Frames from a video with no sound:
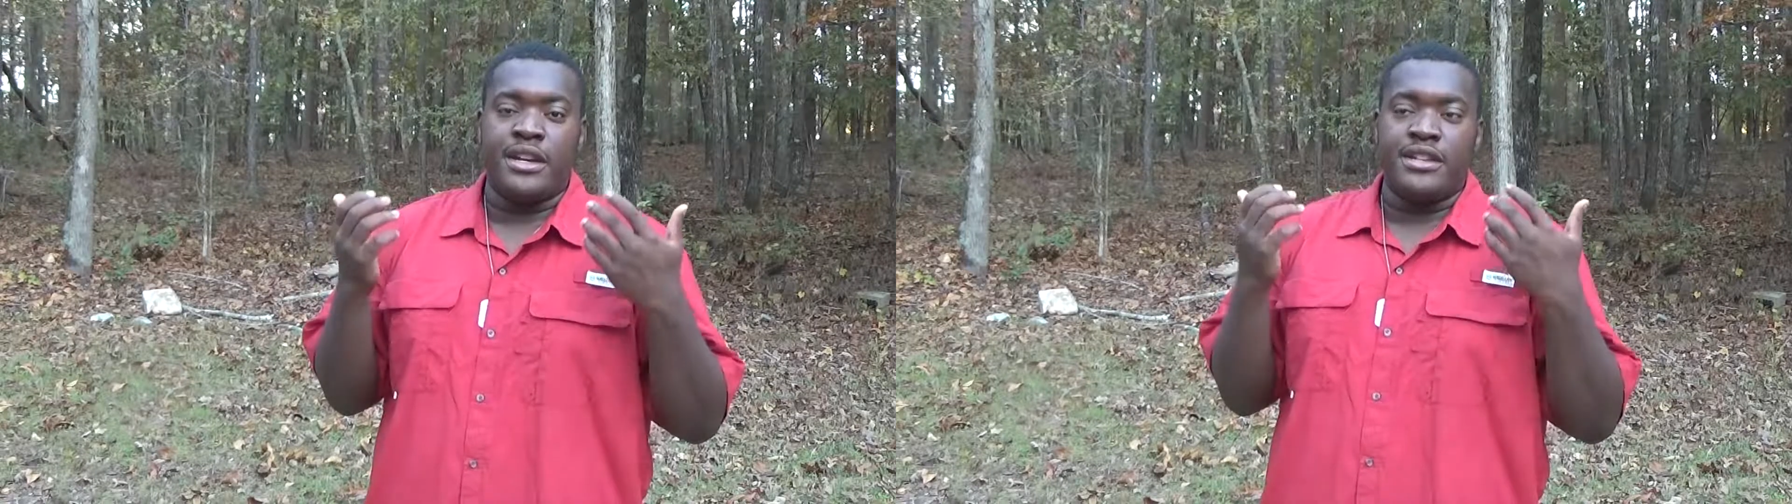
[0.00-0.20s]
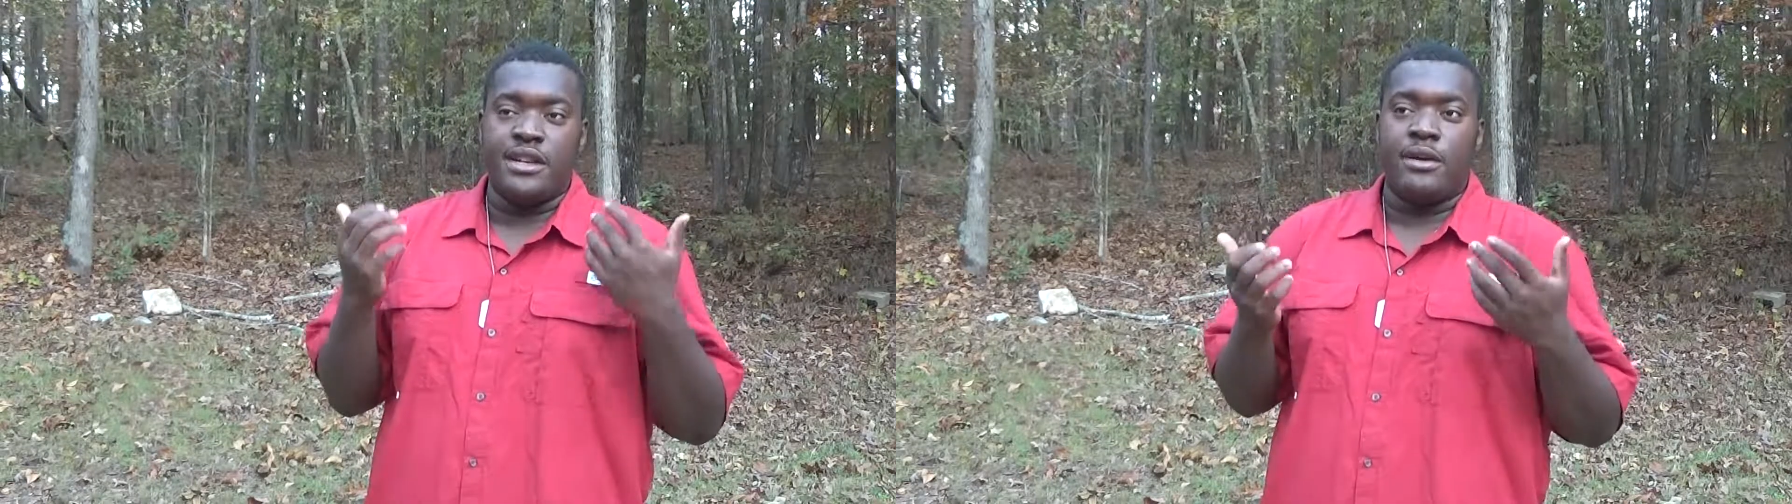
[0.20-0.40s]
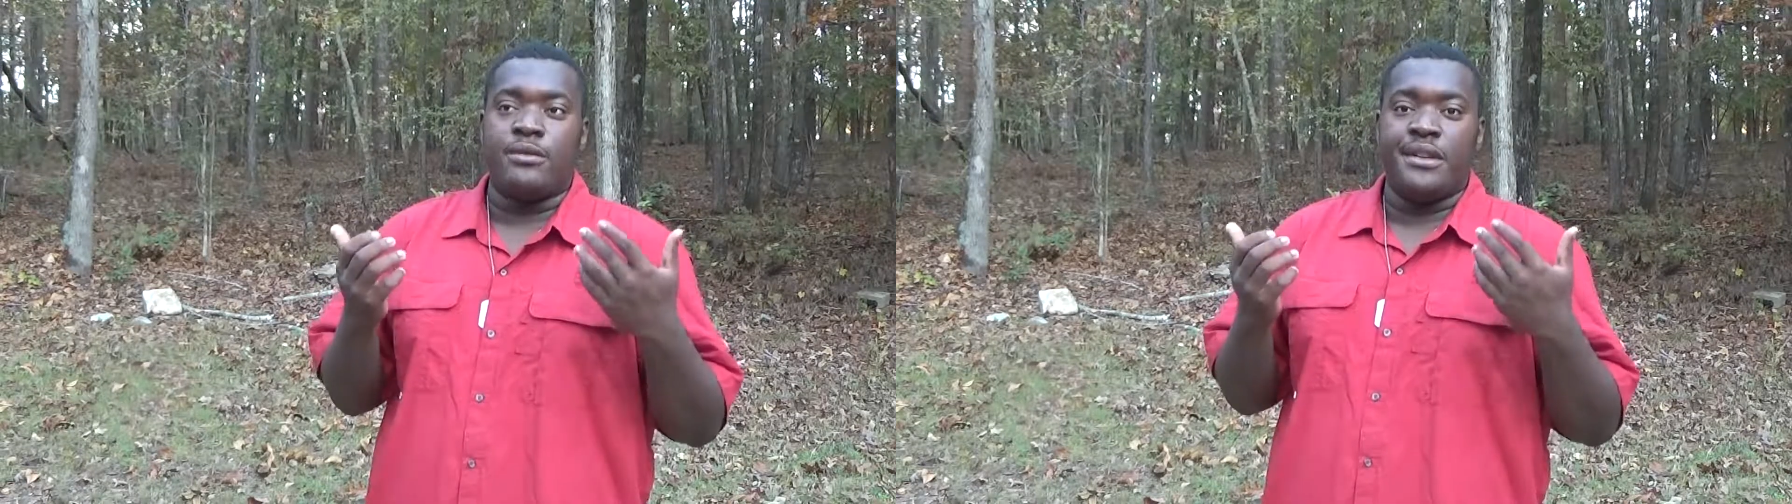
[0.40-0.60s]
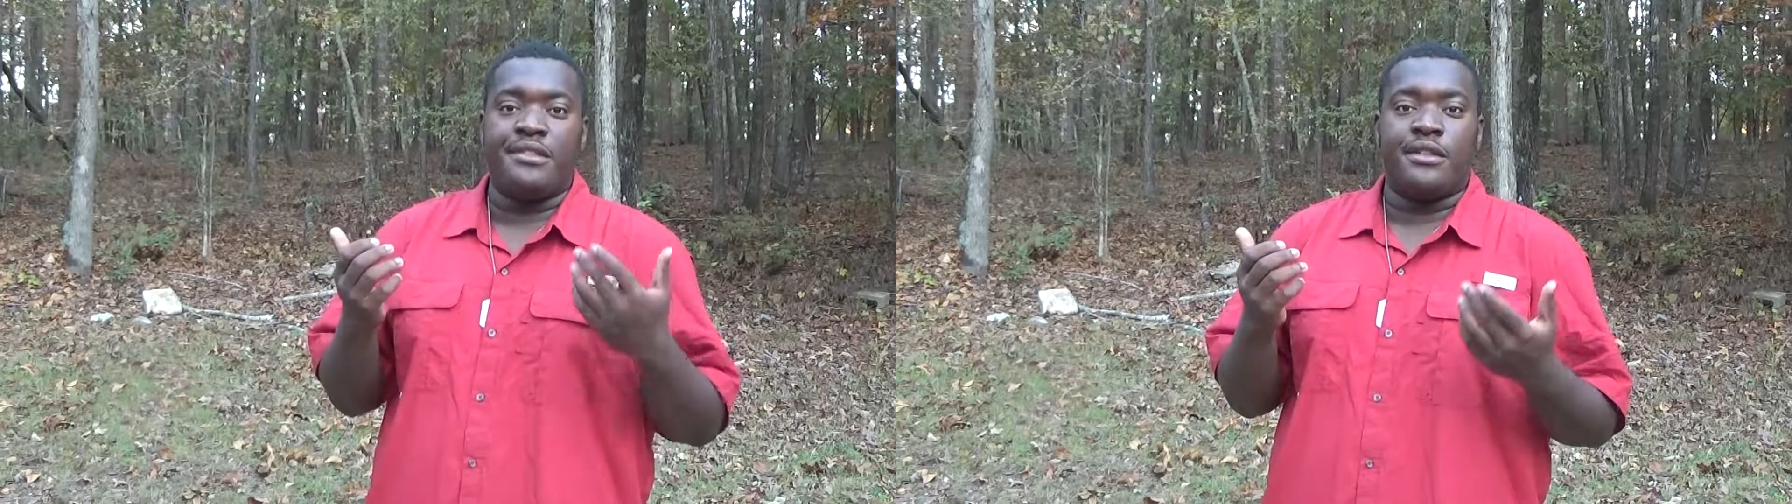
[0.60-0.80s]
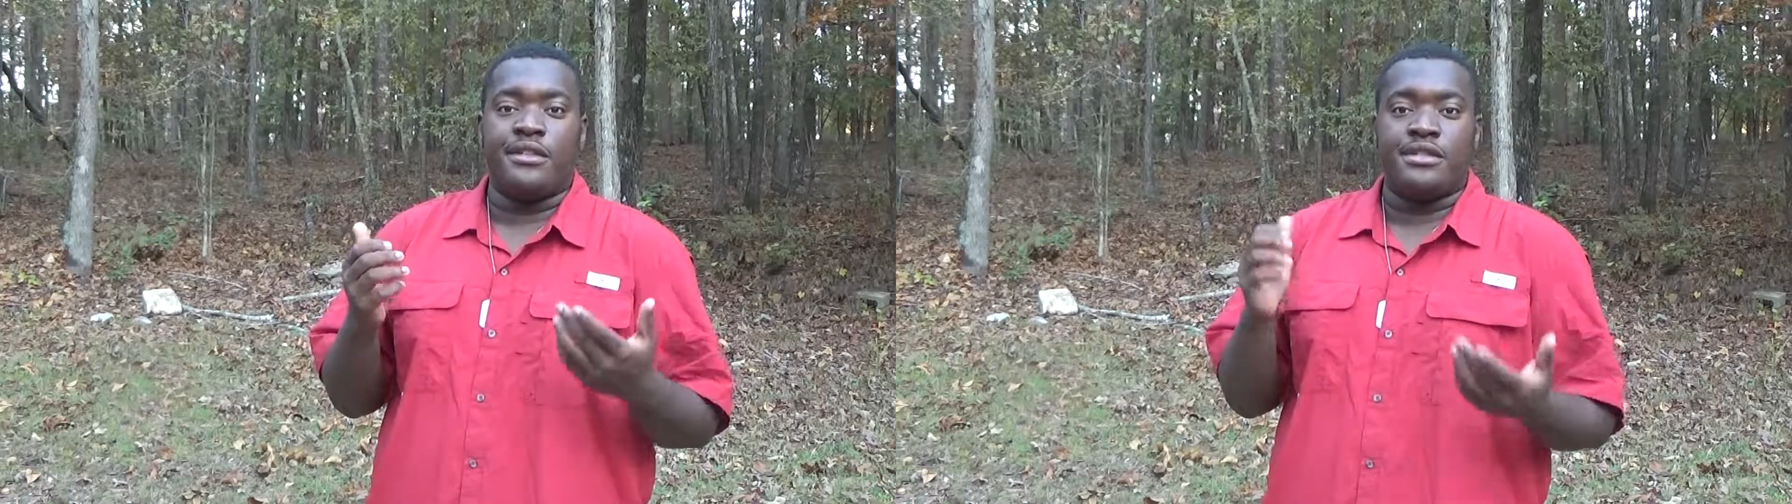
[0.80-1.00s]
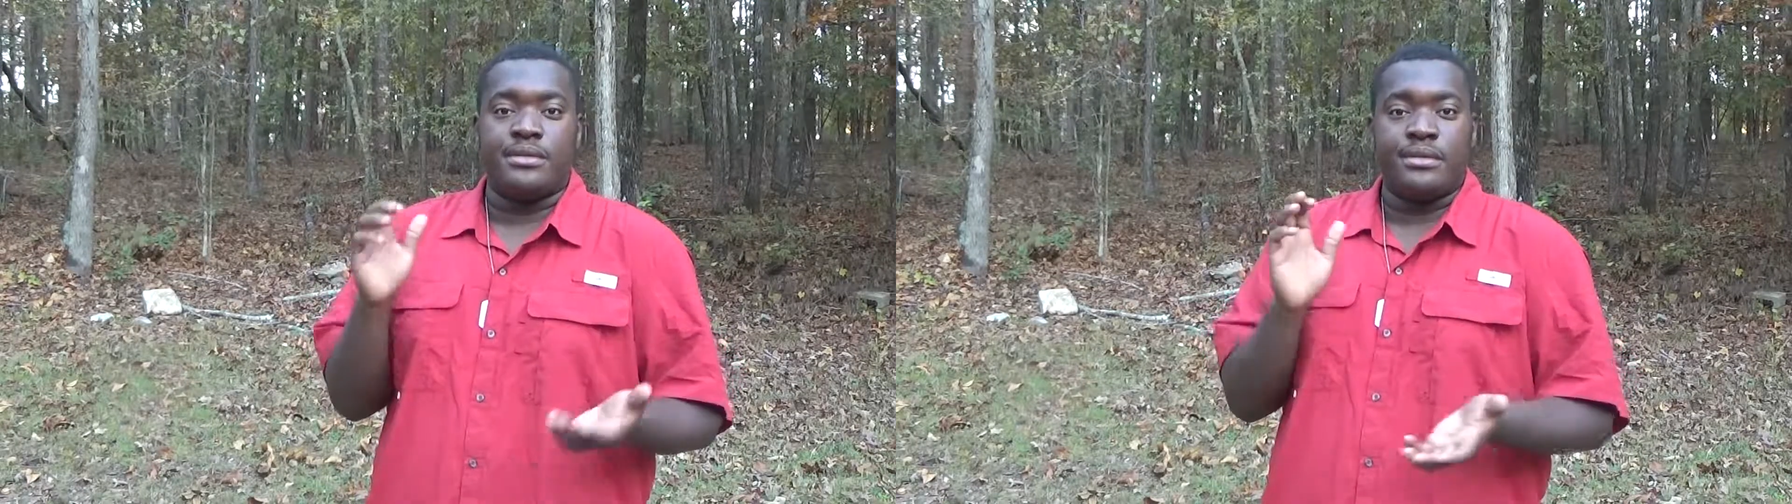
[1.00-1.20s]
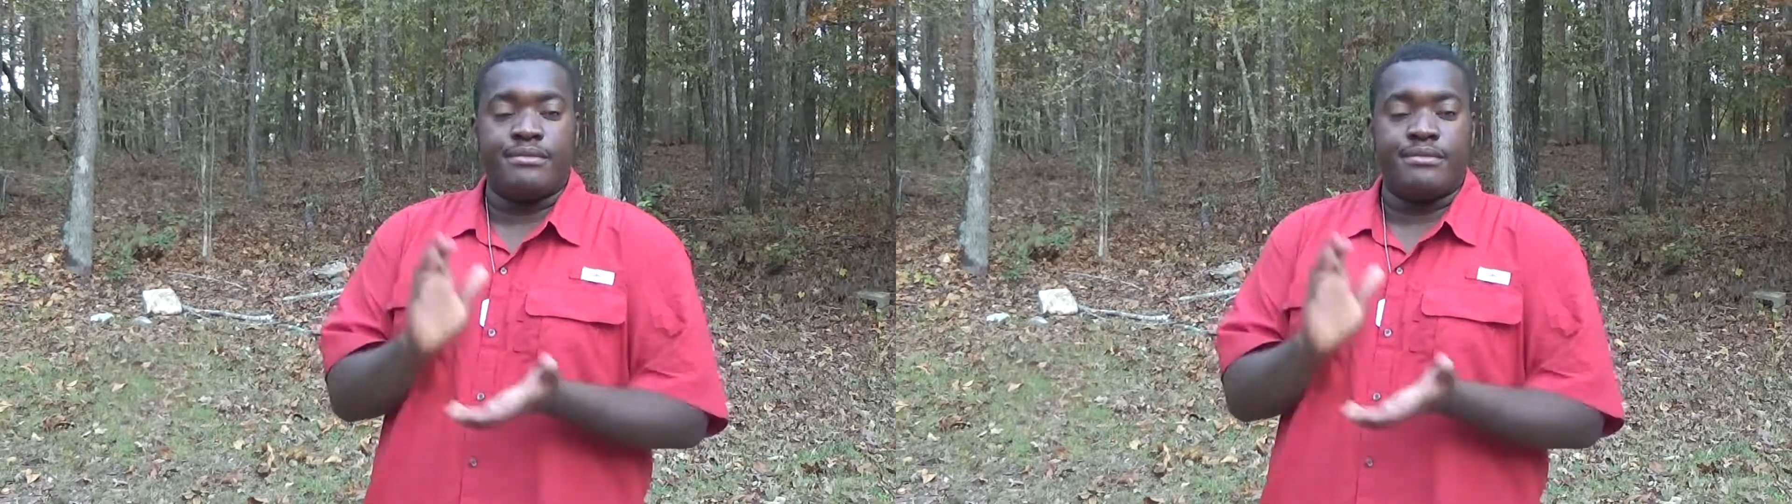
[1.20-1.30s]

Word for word: condone research,